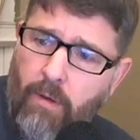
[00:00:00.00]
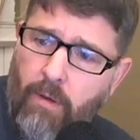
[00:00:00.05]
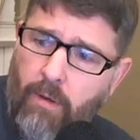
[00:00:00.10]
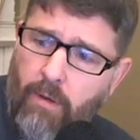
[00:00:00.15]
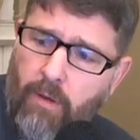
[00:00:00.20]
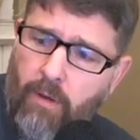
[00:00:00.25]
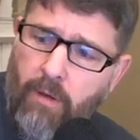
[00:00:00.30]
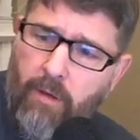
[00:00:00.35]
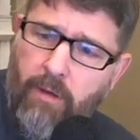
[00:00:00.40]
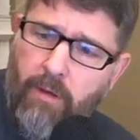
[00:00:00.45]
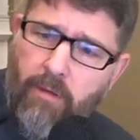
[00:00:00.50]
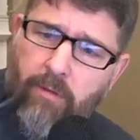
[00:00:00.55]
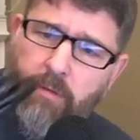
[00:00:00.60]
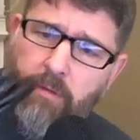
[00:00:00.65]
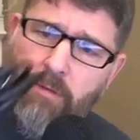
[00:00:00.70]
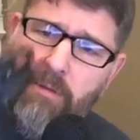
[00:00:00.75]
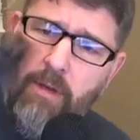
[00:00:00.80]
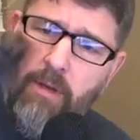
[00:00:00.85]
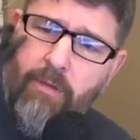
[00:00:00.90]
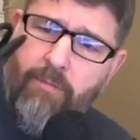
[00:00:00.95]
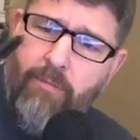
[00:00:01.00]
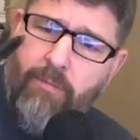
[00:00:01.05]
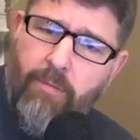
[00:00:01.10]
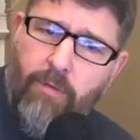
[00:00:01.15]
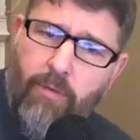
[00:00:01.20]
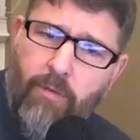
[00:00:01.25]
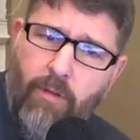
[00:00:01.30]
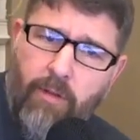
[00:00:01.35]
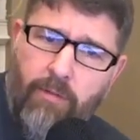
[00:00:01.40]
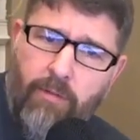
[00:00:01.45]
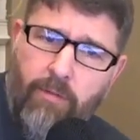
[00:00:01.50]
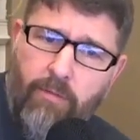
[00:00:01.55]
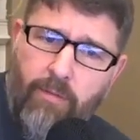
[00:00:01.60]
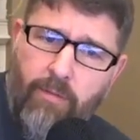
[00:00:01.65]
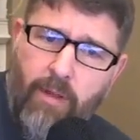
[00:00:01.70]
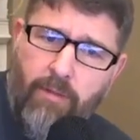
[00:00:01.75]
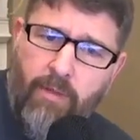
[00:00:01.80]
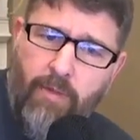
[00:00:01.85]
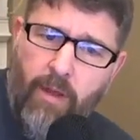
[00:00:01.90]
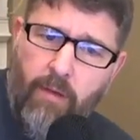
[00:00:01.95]
Yeah, so that's
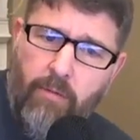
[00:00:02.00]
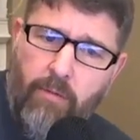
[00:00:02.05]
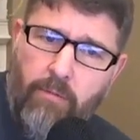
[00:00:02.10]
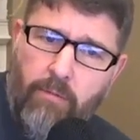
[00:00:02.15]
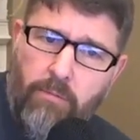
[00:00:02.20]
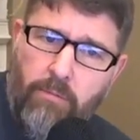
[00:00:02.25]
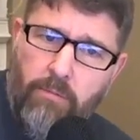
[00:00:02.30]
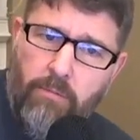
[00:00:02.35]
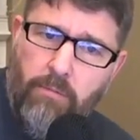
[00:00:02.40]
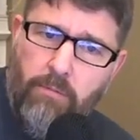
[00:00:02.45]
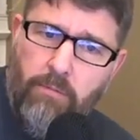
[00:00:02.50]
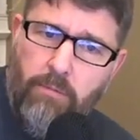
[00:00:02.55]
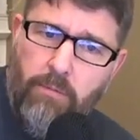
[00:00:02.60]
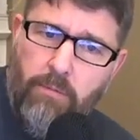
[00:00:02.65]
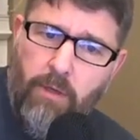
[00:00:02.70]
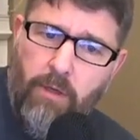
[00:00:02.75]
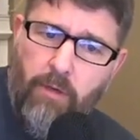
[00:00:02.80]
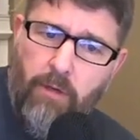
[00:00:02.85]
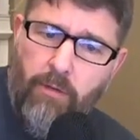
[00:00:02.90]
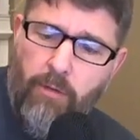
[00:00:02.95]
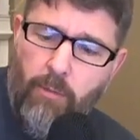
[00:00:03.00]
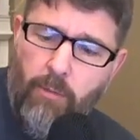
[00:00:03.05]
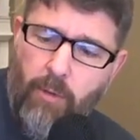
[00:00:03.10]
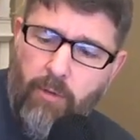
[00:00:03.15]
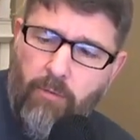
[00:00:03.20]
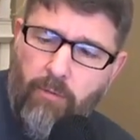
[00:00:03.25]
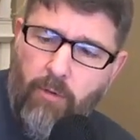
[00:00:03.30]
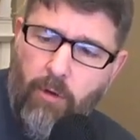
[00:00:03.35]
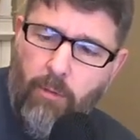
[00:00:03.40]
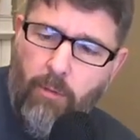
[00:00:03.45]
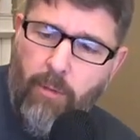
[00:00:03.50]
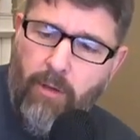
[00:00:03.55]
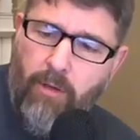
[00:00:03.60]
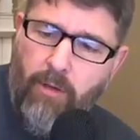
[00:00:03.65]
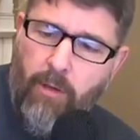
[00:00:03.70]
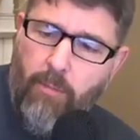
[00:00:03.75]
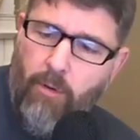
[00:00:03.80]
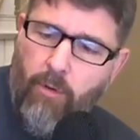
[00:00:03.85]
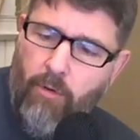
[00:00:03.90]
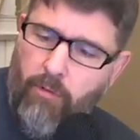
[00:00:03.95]
that. I don't think we have to talk about
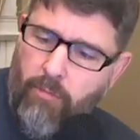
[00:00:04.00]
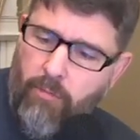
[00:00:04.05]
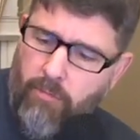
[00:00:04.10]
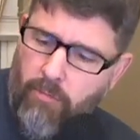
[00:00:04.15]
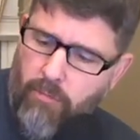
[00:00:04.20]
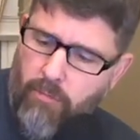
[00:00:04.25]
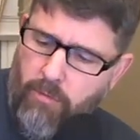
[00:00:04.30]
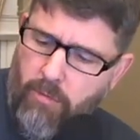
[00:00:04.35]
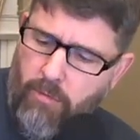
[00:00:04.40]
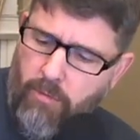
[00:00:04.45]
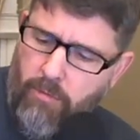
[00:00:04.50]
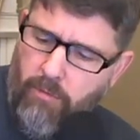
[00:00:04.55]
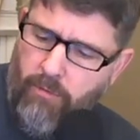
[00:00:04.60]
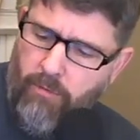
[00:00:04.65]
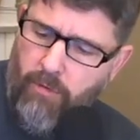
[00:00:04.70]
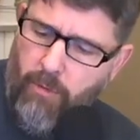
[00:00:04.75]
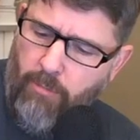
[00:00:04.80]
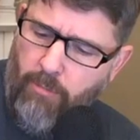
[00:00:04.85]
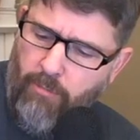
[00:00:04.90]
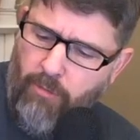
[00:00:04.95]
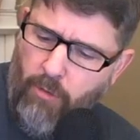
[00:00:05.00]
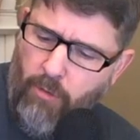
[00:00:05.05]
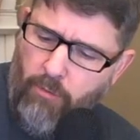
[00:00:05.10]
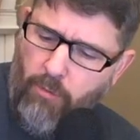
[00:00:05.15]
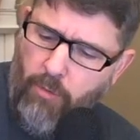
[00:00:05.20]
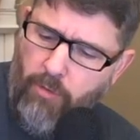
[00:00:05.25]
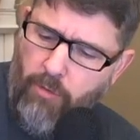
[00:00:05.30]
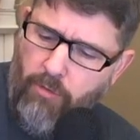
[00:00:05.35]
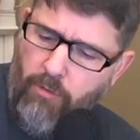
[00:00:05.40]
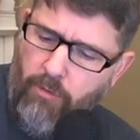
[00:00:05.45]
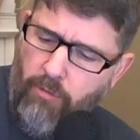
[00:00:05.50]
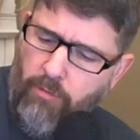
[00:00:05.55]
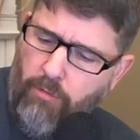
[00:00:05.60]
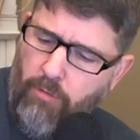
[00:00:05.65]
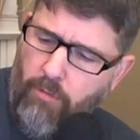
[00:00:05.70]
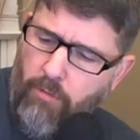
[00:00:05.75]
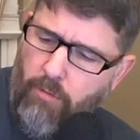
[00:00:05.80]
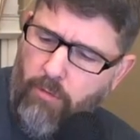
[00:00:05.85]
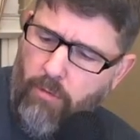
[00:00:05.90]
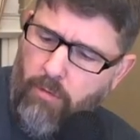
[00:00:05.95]
that much. Just a couple float switches
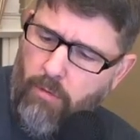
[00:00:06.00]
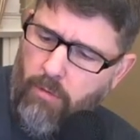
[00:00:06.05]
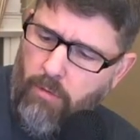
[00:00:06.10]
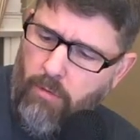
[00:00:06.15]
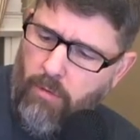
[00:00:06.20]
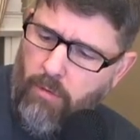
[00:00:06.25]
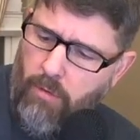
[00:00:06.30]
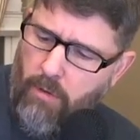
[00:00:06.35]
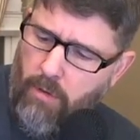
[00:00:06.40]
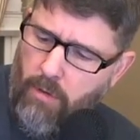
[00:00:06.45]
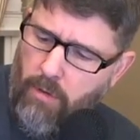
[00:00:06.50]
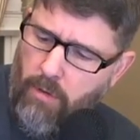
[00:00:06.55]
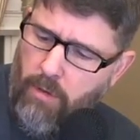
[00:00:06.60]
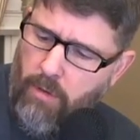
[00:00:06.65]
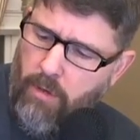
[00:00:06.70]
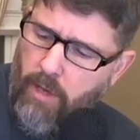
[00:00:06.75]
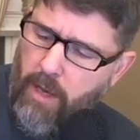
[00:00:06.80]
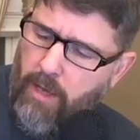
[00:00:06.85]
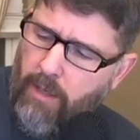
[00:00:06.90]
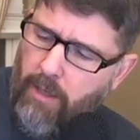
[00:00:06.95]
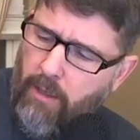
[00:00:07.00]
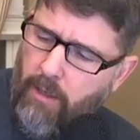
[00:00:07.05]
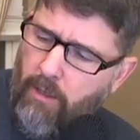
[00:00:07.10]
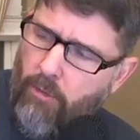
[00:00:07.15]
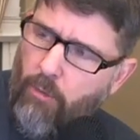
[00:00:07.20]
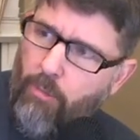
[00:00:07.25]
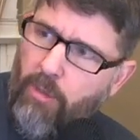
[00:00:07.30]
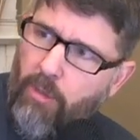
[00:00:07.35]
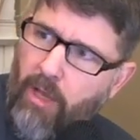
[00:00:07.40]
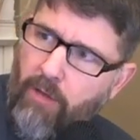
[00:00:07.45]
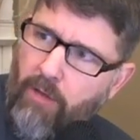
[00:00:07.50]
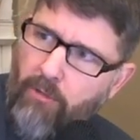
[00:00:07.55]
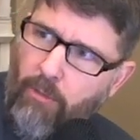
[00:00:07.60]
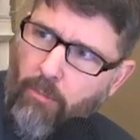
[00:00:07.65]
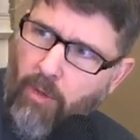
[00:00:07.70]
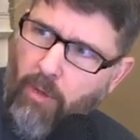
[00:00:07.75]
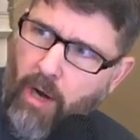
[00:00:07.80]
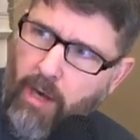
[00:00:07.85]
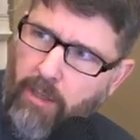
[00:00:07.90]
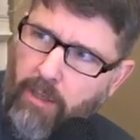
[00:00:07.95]
hanging on a little plastic
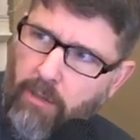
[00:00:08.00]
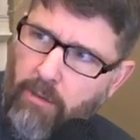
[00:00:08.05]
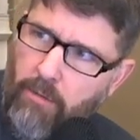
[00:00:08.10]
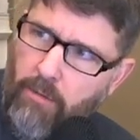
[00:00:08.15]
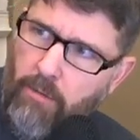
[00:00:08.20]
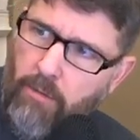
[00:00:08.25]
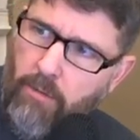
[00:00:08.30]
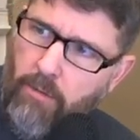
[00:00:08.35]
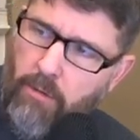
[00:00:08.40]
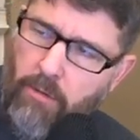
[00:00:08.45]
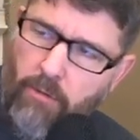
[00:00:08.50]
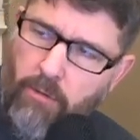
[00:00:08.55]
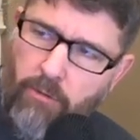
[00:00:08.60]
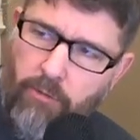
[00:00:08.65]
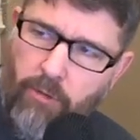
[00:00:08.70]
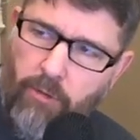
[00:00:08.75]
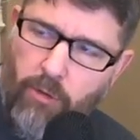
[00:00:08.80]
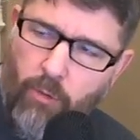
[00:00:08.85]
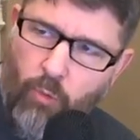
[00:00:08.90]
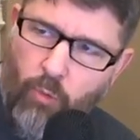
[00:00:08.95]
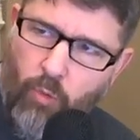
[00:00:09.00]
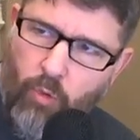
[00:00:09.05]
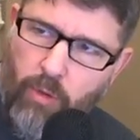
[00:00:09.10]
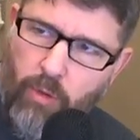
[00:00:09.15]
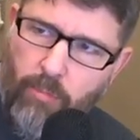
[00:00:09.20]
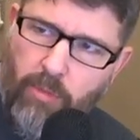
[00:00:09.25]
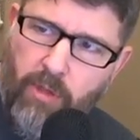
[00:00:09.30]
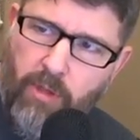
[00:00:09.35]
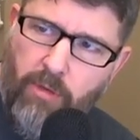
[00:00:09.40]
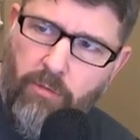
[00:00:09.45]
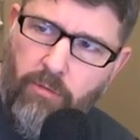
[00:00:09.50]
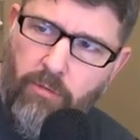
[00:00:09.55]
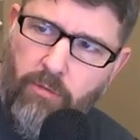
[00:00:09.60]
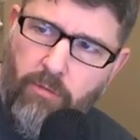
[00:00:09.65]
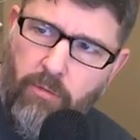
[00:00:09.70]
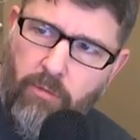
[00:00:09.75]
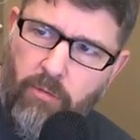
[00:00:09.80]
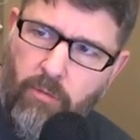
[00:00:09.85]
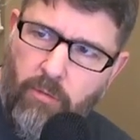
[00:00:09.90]
bracket for a rimless